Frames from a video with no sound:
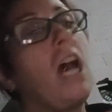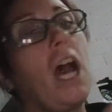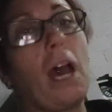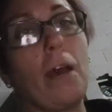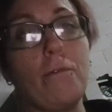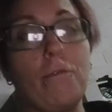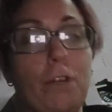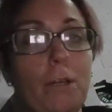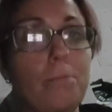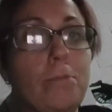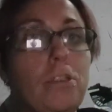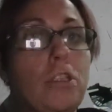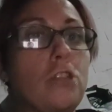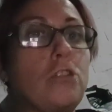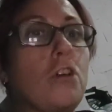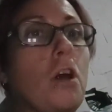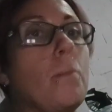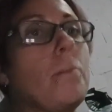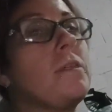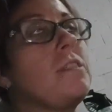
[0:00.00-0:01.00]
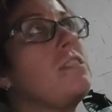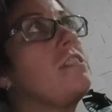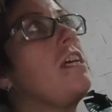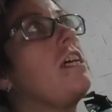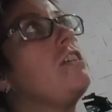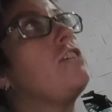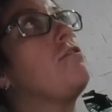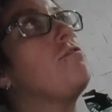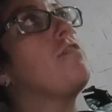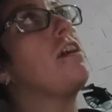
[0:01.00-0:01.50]
and rips her top and
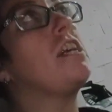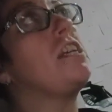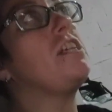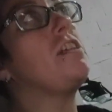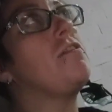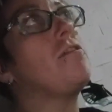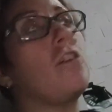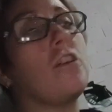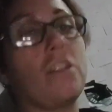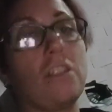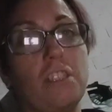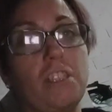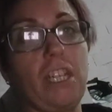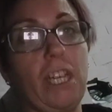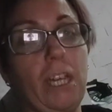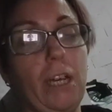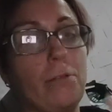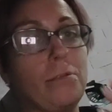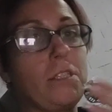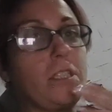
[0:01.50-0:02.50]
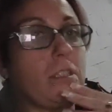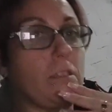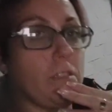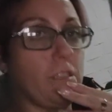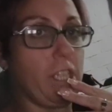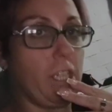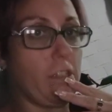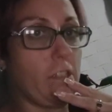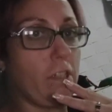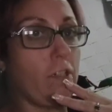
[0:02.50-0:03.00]
says, right, you've got to stay out till
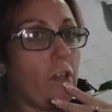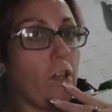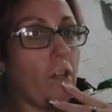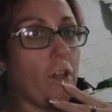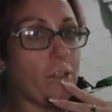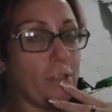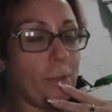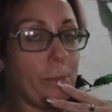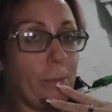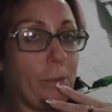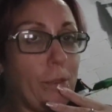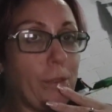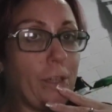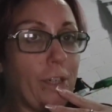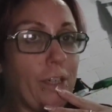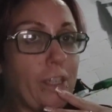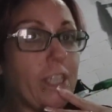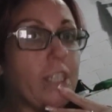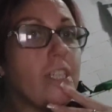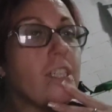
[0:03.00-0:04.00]
6 o'clock in the morning.